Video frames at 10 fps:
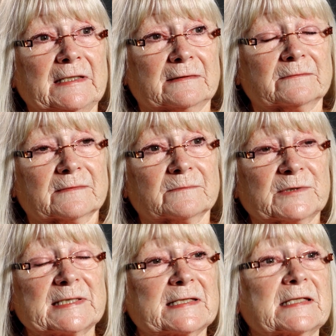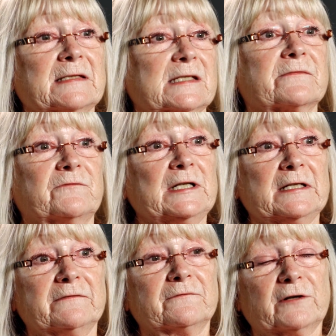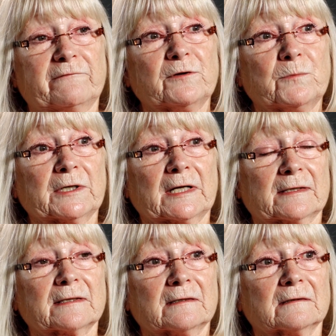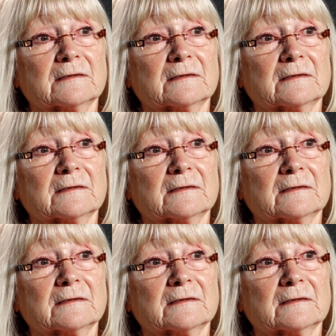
it was a sense of relief for everyone, I think,